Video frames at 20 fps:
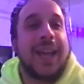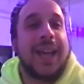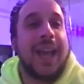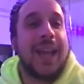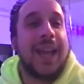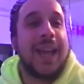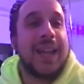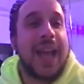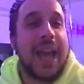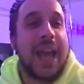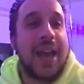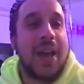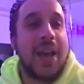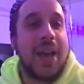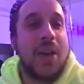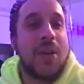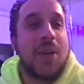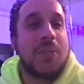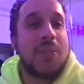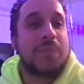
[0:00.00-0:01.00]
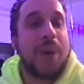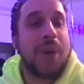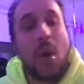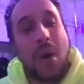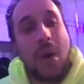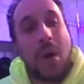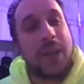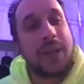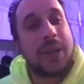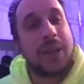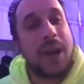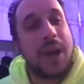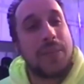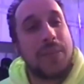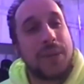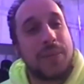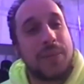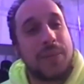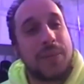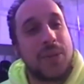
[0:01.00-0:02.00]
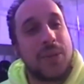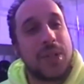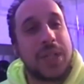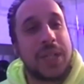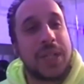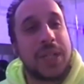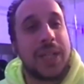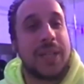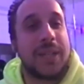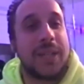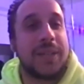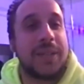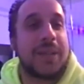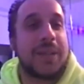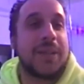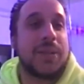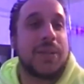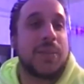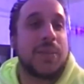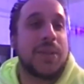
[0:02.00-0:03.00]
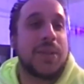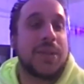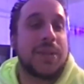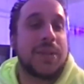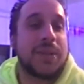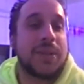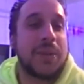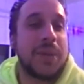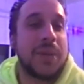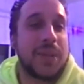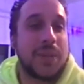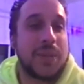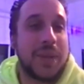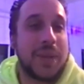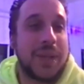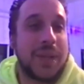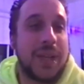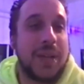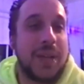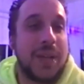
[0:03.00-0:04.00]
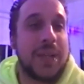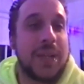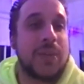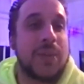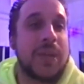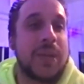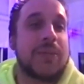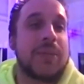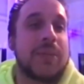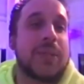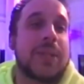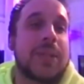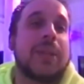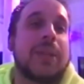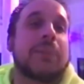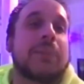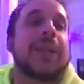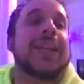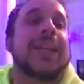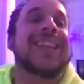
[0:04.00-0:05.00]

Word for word: And now on the call promotions because we're just always working and we don't ever sleep.